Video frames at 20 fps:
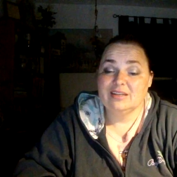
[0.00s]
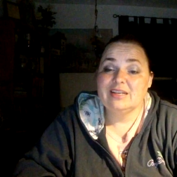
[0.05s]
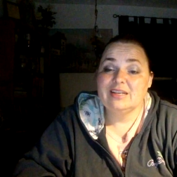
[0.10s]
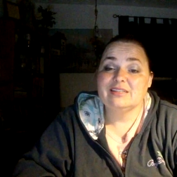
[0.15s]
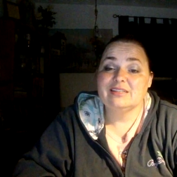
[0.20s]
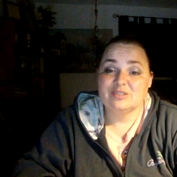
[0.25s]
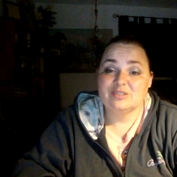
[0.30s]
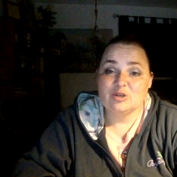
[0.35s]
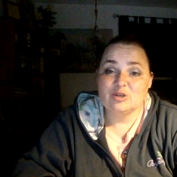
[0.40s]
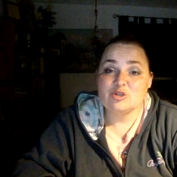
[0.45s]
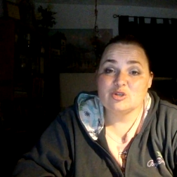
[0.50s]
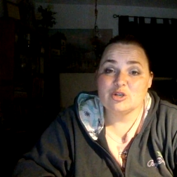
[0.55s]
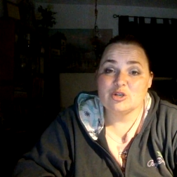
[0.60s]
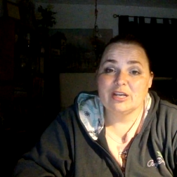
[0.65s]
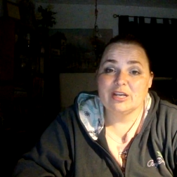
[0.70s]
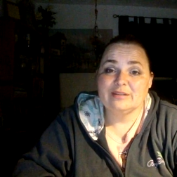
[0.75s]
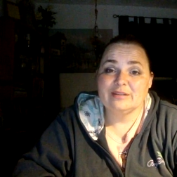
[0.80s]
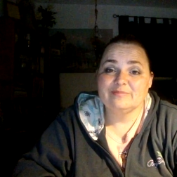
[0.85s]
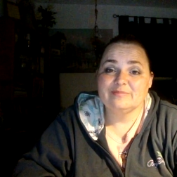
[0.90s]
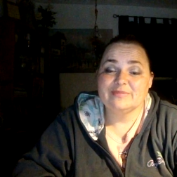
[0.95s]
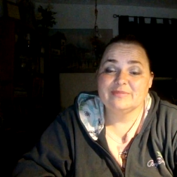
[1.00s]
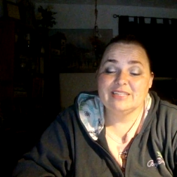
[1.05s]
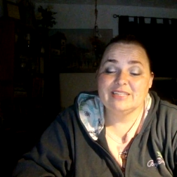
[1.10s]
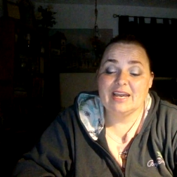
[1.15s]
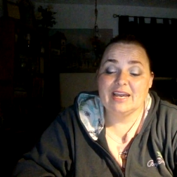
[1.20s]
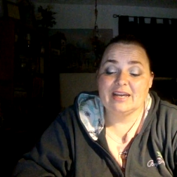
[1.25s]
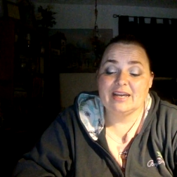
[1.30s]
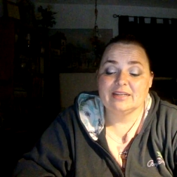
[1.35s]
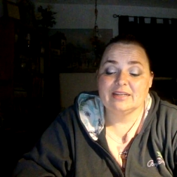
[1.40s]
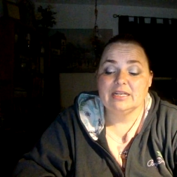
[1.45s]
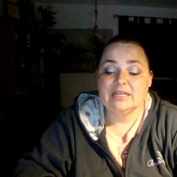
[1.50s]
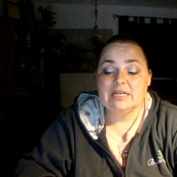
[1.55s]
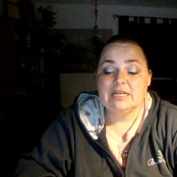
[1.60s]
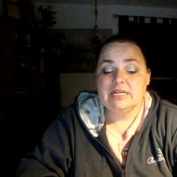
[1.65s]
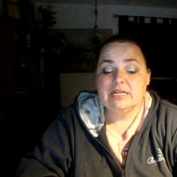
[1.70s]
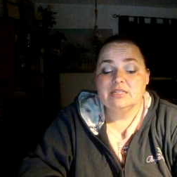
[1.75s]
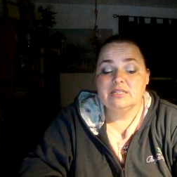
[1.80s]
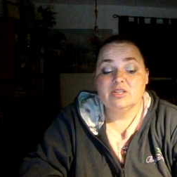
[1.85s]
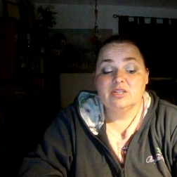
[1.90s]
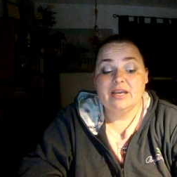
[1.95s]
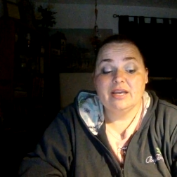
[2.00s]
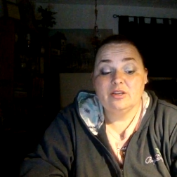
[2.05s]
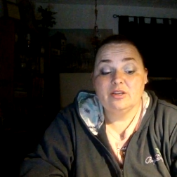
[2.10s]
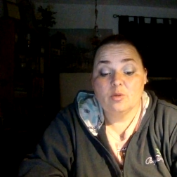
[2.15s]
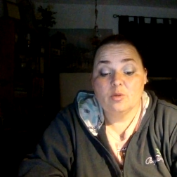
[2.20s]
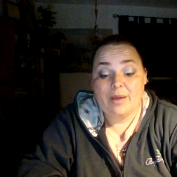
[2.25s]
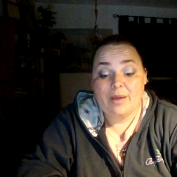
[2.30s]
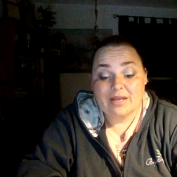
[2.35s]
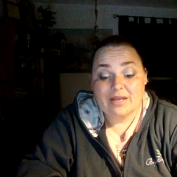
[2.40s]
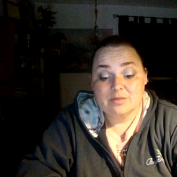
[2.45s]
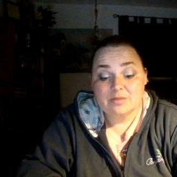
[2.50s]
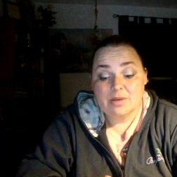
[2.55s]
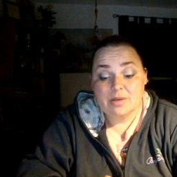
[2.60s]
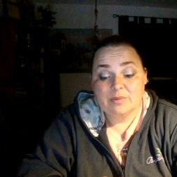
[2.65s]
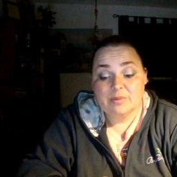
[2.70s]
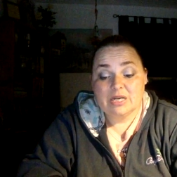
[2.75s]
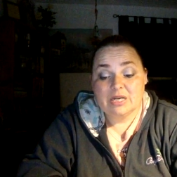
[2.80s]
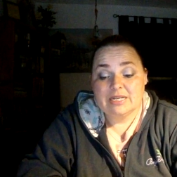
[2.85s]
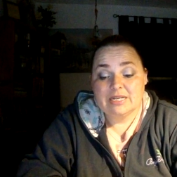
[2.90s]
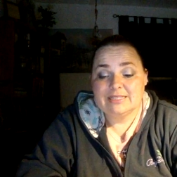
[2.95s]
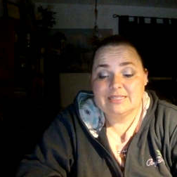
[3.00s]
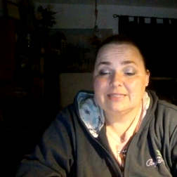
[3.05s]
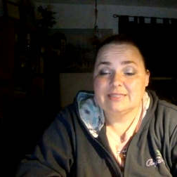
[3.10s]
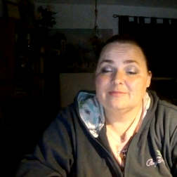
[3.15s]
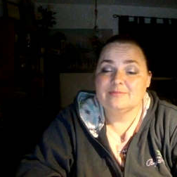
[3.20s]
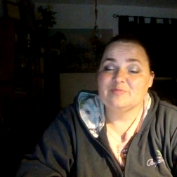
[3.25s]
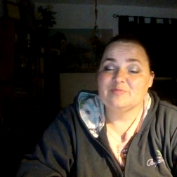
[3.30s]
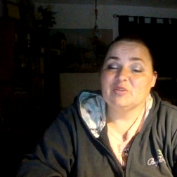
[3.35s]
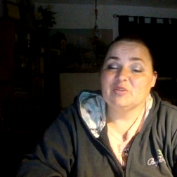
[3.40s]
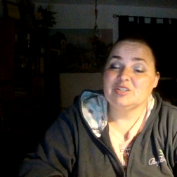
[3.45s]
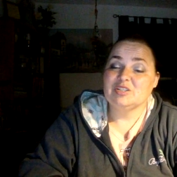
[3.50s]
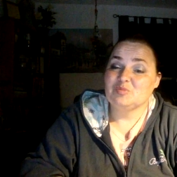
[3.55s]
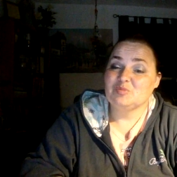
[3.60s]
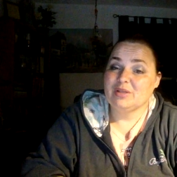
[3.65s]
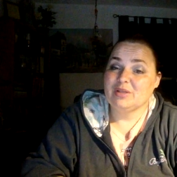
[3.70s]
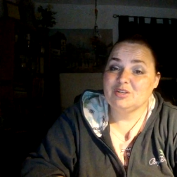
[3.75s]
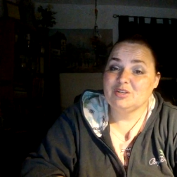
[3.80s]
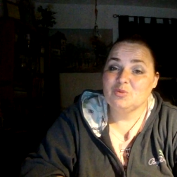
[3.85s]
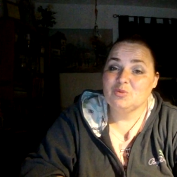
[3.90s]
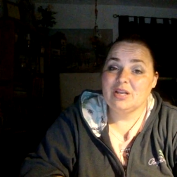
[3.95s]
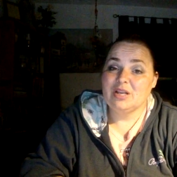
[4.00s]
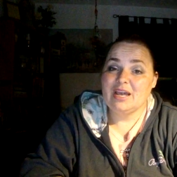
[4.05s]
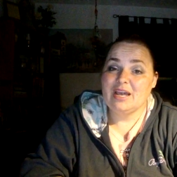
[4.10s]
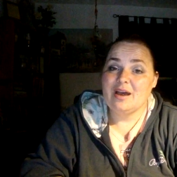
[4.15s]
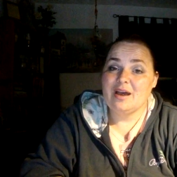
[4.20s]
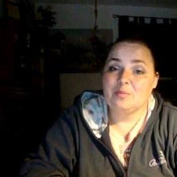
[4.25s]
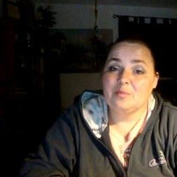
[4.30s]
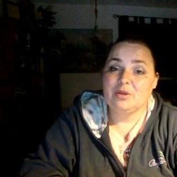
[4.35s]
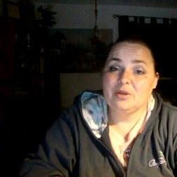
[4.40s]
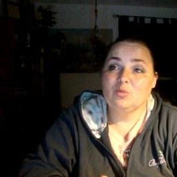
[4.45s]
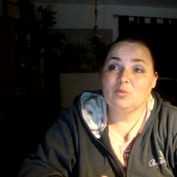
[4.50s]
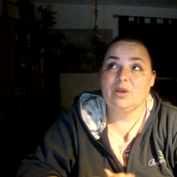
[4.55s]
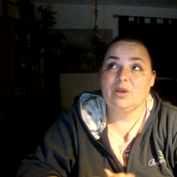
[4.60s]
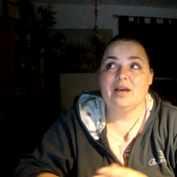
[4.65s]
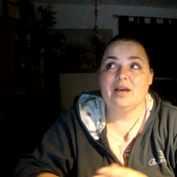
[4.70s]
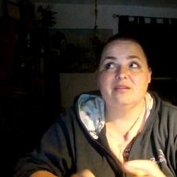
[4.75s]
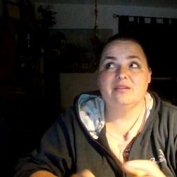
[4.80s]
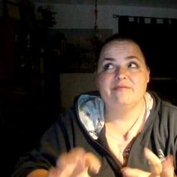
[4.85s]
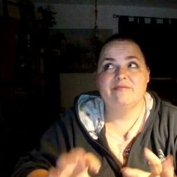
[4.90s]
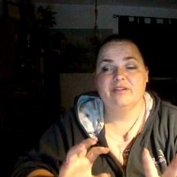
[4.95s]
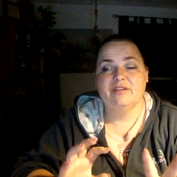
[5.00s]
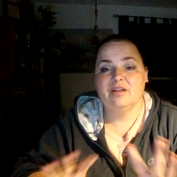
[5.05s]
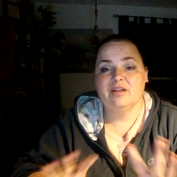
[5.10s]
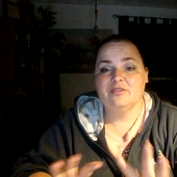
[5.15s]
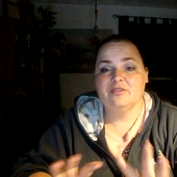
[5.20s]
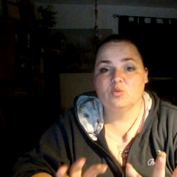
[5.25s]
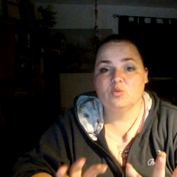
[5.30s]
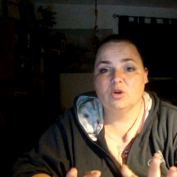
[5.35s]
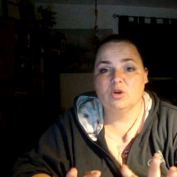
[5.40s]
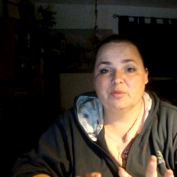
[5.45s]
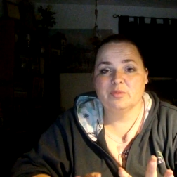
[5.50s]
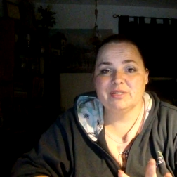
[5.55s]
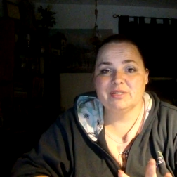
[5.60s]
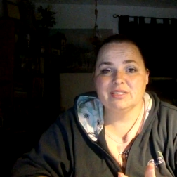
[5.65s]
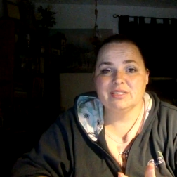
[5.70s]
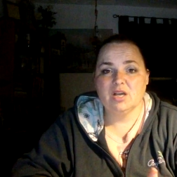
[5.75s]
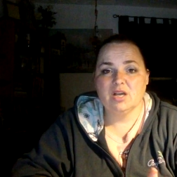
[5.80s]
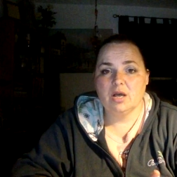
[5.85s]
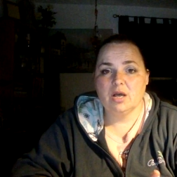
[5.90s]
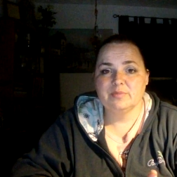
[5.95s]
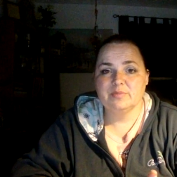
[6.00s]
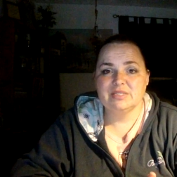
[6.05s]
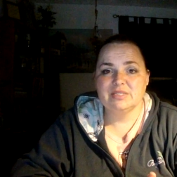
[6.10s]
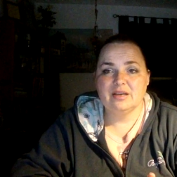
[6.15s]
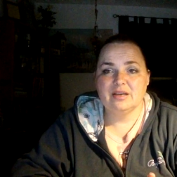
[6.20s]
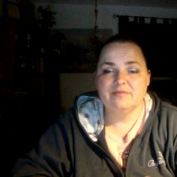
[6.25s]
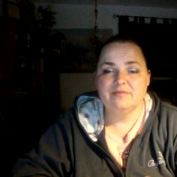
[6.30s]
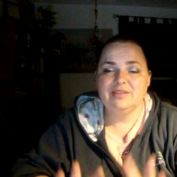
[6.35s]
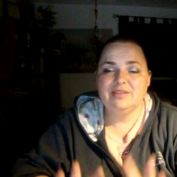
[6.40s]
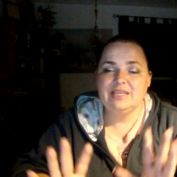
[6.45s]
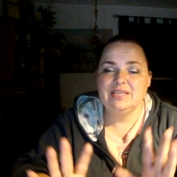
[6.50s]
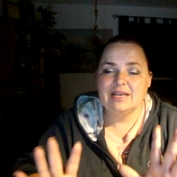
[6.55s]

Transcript: it's surgery. Yeah. So I had to go back to my boss, explain to what happened. We had to fill out the workman's comp stuff.